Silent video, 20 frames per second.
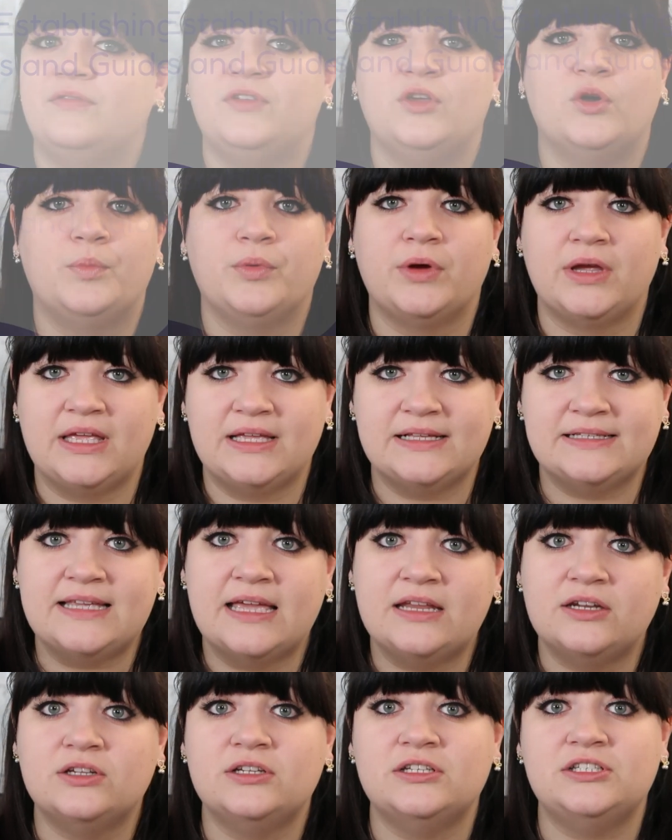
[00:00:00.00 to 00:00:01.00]
if you're bringing
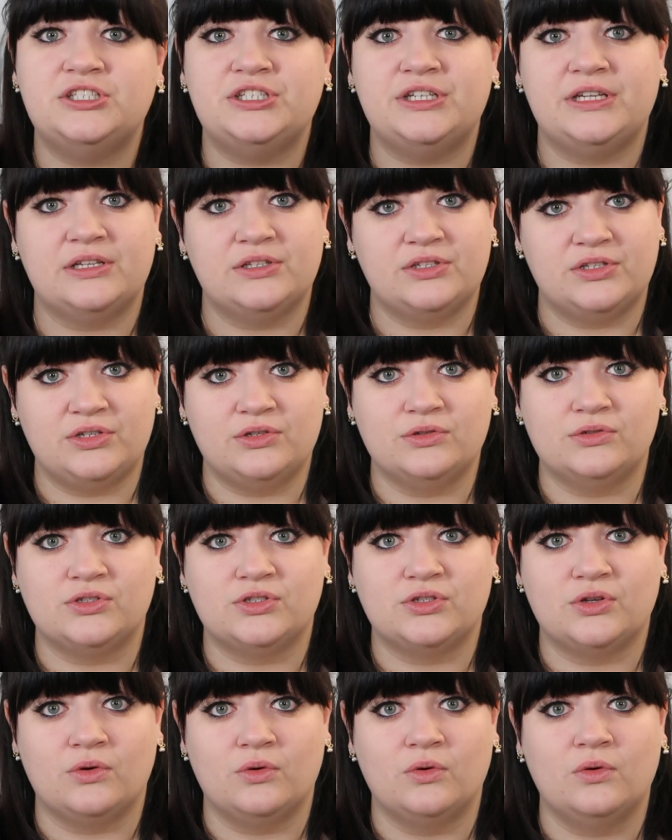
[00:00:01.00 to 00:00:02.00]
technology into your
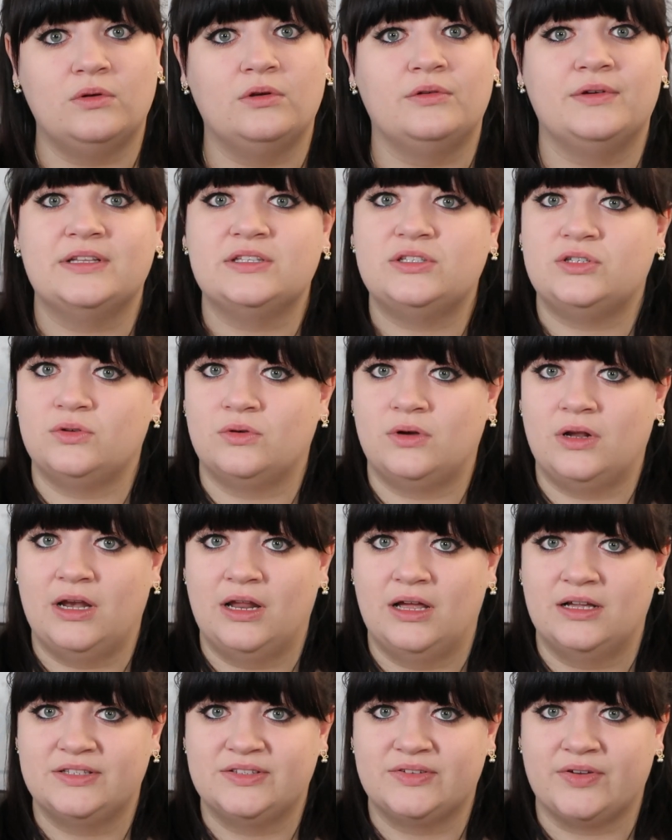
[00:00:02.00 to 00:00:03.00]
school or into your
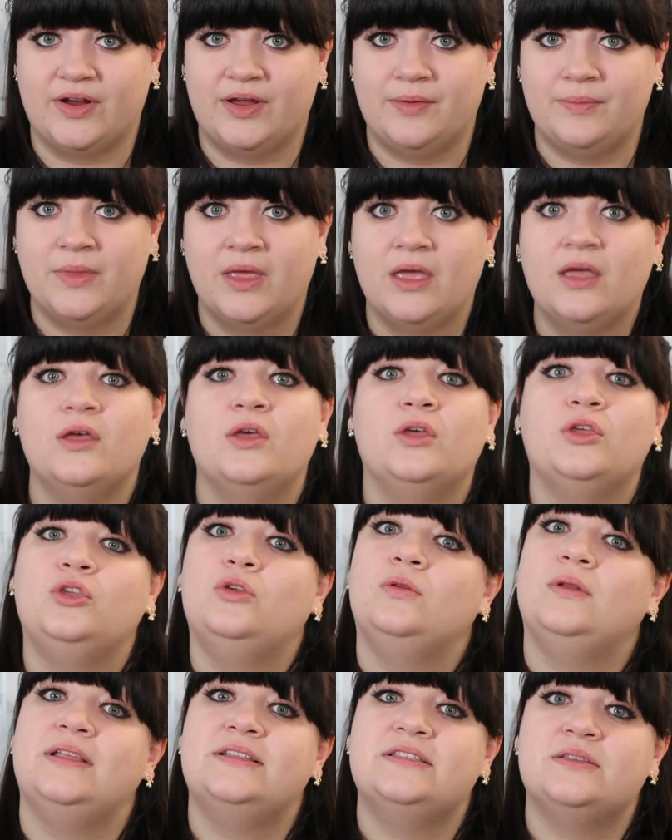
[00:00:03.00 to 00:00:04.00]
classroom,
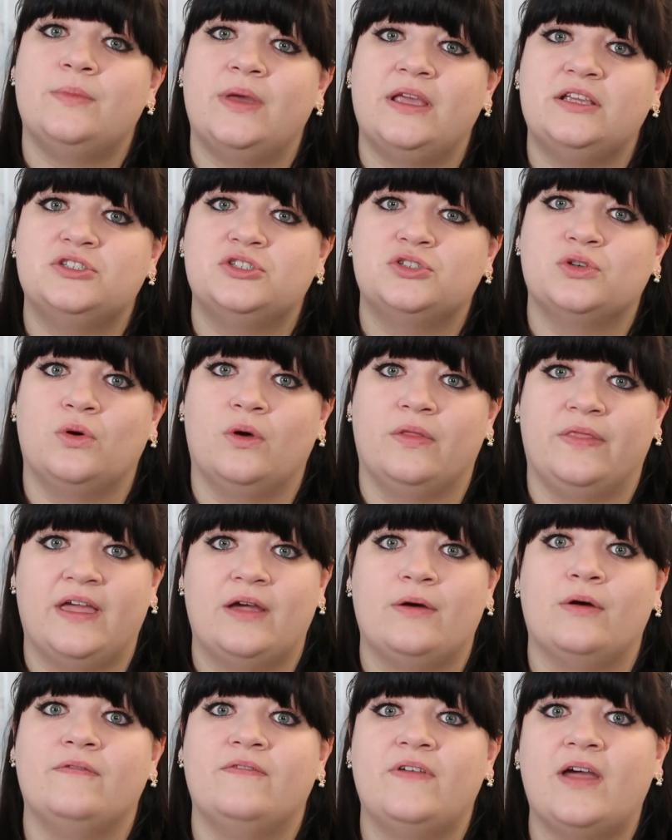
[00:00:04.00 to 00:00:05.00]
you need to make sure
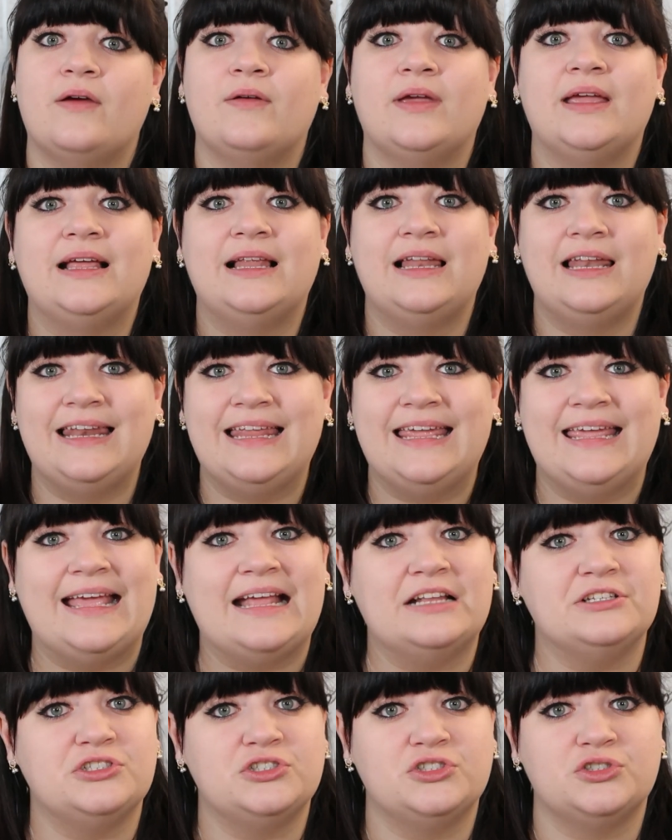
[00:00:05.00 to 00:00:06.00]
there are very clear
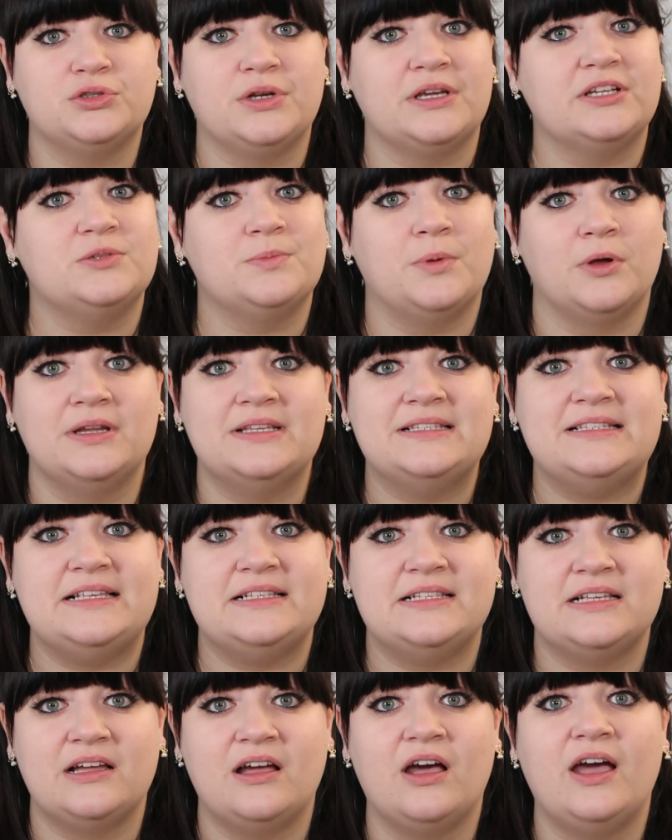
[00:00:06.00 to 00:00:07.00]
and strict
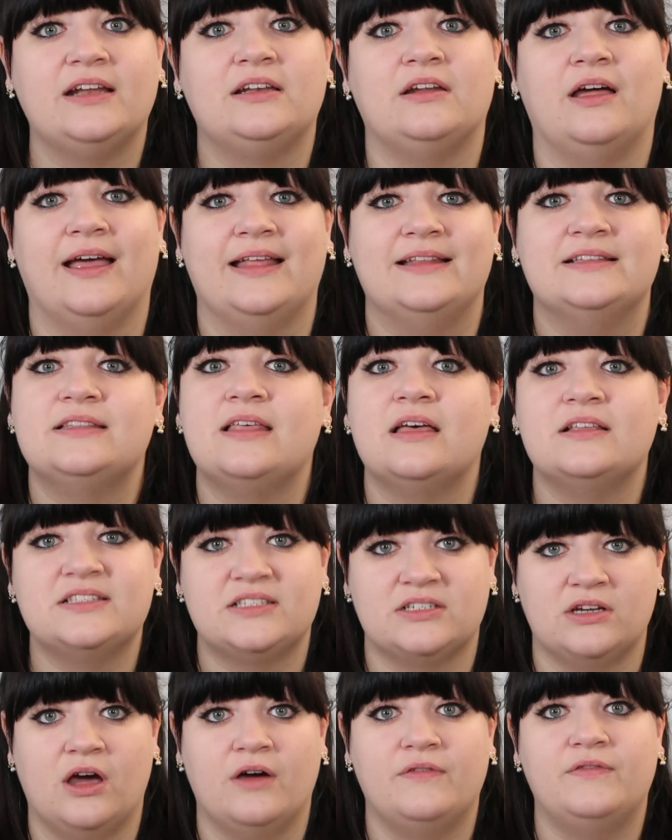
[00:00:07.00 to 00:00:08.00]
policies and guidelines that
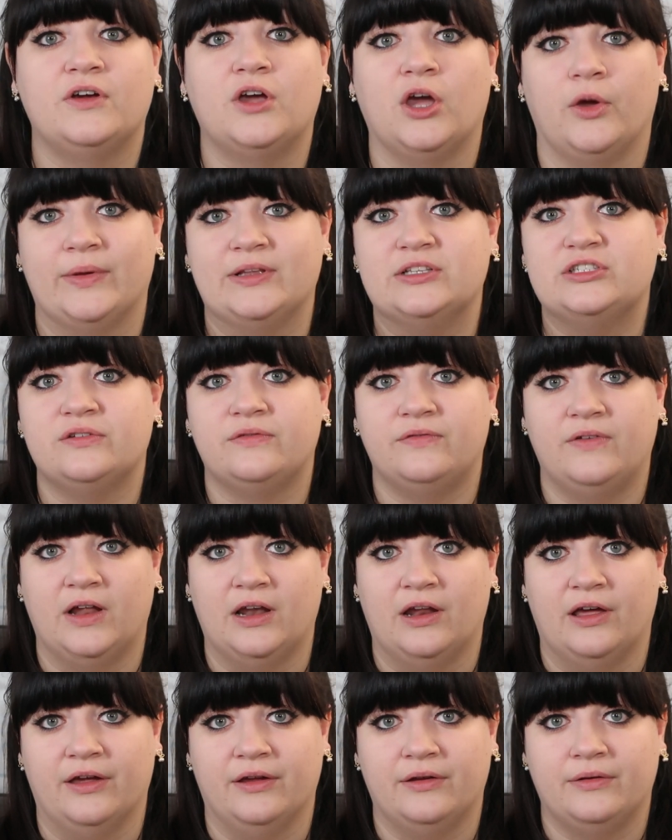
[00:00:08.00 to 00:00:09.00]
staff are going to
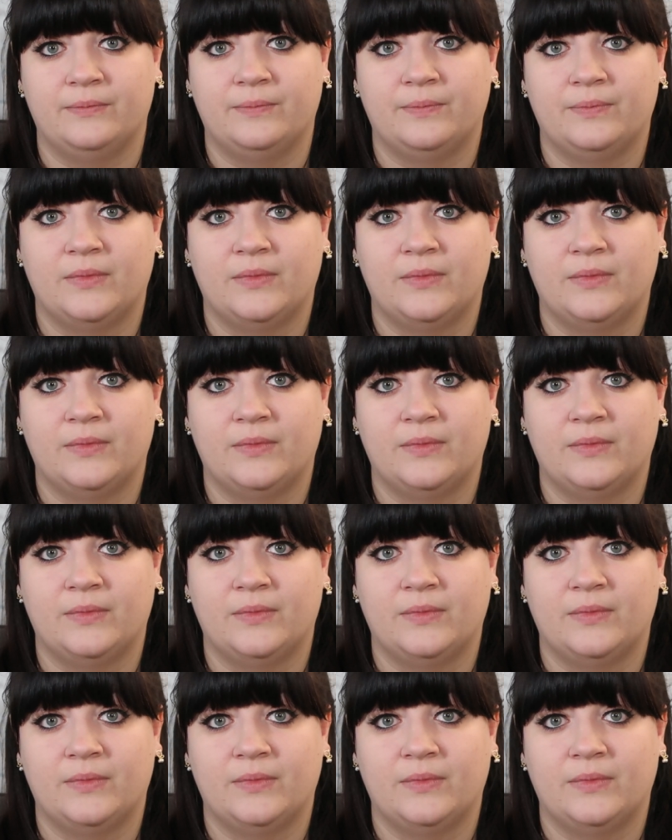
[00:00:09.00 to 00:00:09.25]
follow.